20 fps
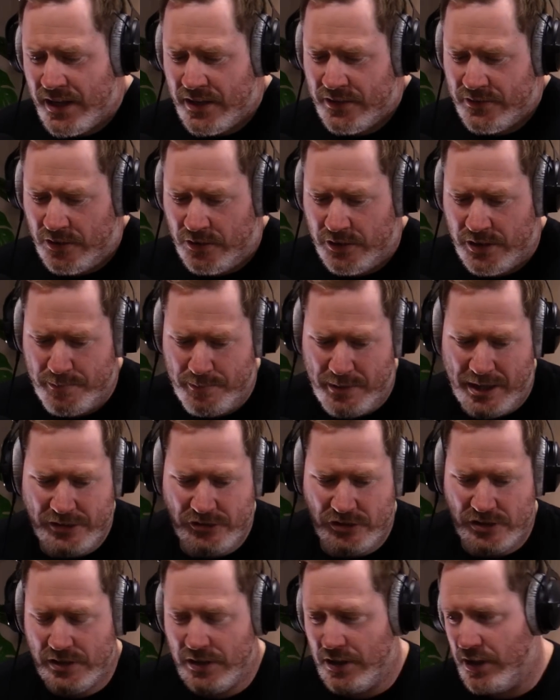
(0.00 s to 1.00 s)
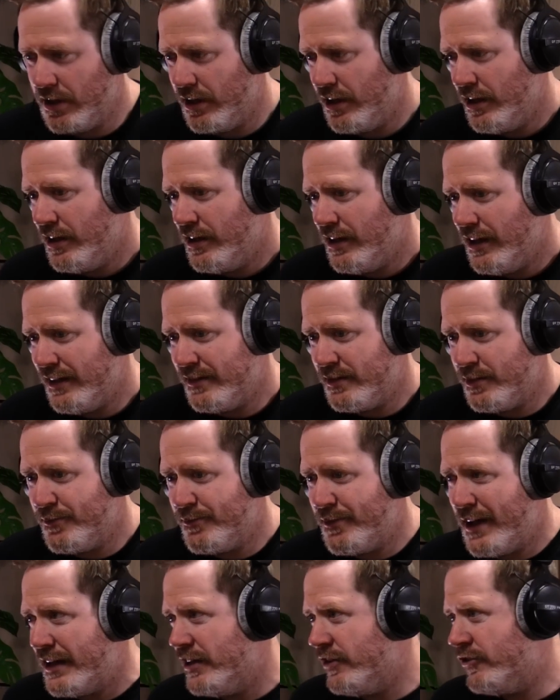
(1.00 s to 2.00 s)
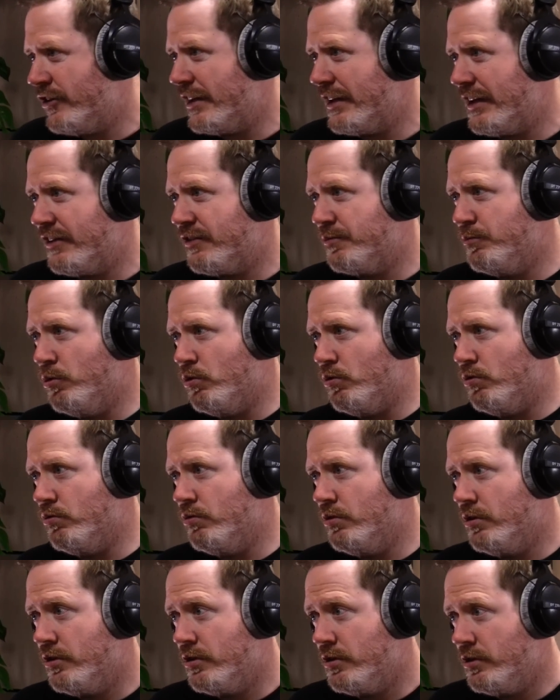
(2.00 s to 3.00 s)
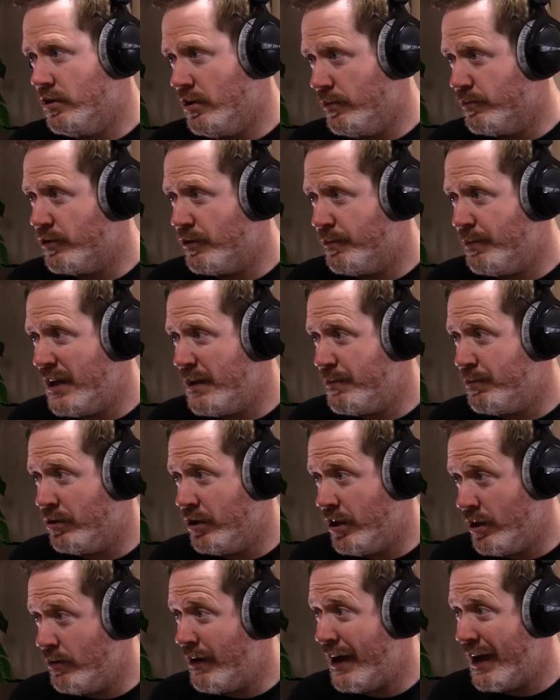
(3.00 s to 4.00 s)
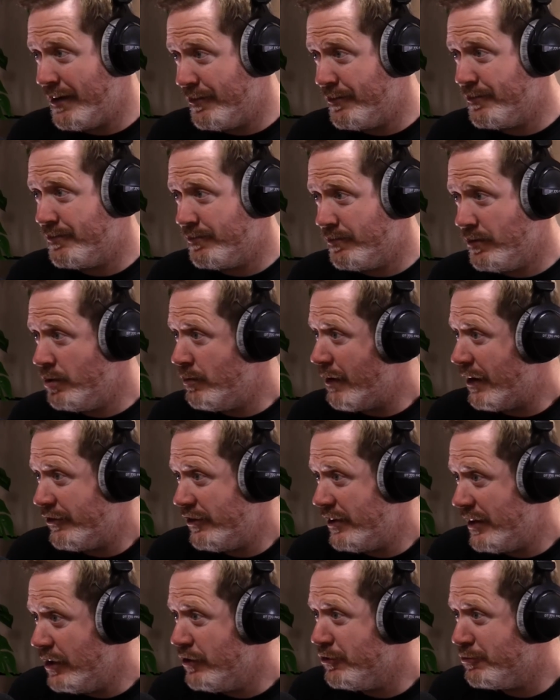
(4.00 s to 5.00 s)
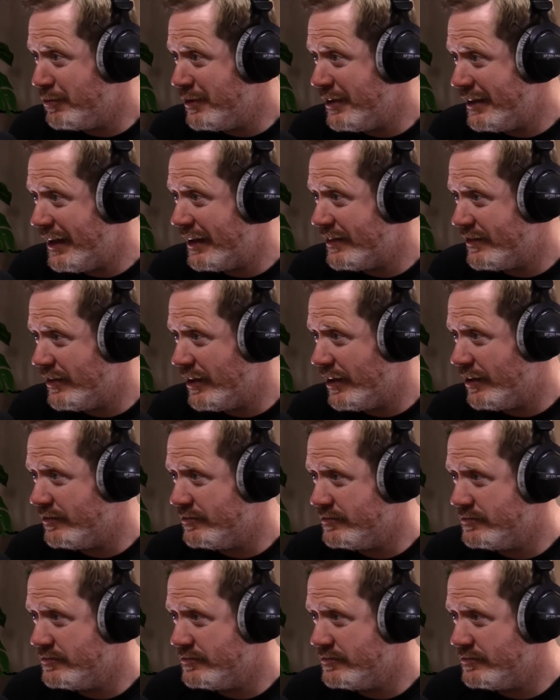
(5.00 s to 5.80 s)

Because I would imagine that it's a vanishingly small number of people who actually use running leads now.